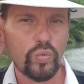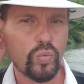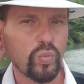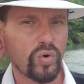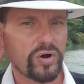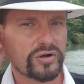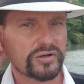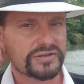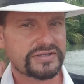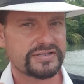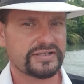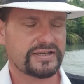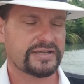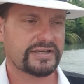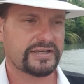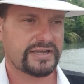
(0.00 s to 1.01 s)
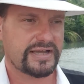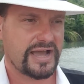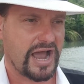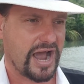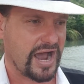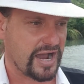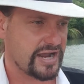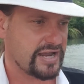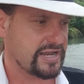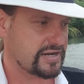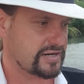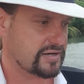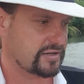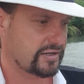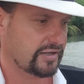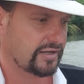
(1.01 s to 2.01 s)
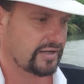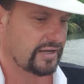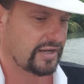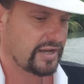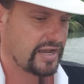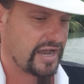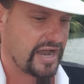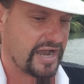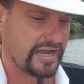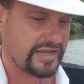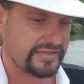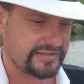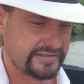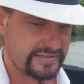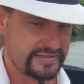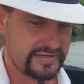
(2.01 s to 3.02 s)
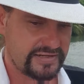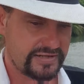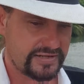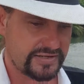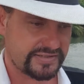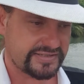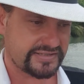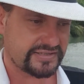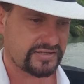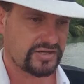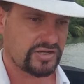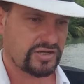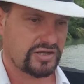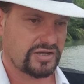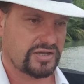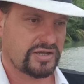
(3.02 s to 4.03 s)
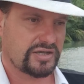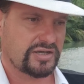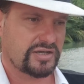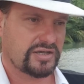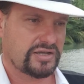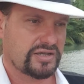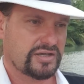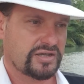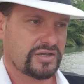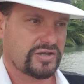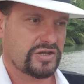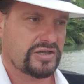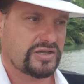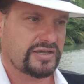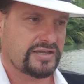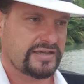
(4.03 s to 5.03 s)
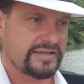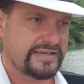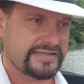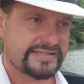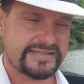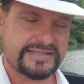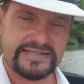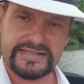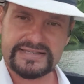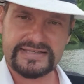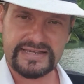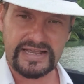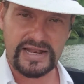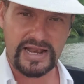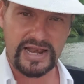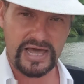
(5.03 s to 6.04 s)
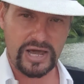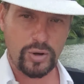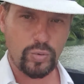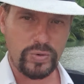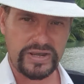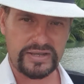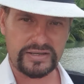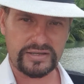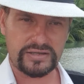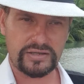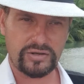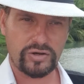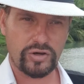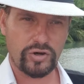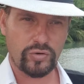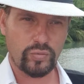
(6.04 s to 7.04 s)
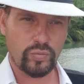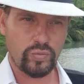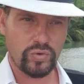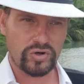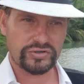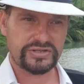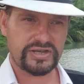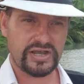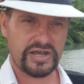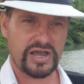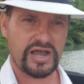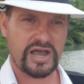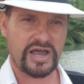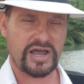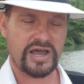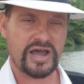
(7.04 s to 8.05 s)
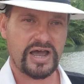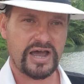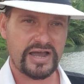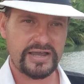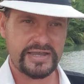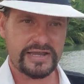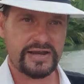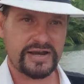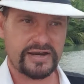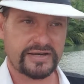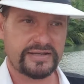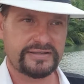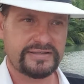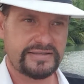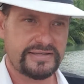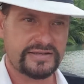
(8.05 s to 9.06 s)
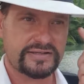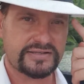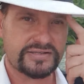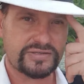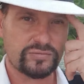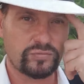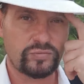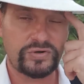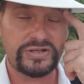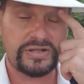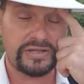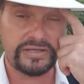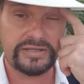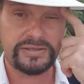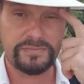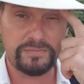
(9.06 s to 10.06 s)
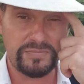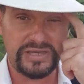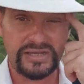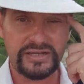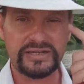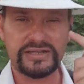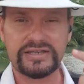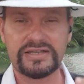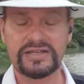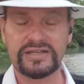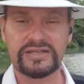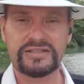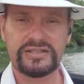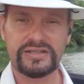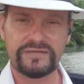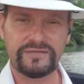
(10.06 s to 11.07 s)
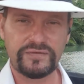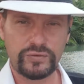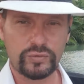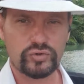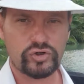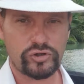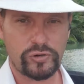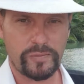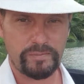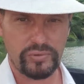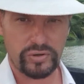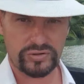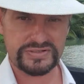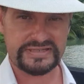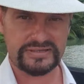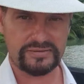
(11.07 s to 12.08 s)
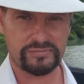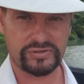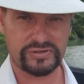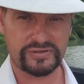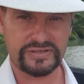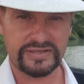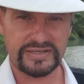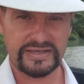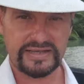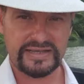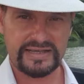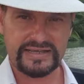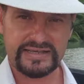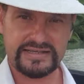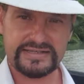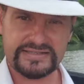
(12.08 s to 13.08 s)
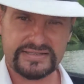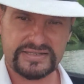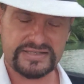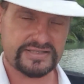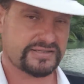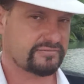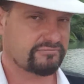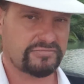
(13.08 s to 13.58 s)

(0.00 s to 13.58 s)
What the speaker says: what higher ideas is this allowing, or what higher ideas will it make in the future possible. Is this,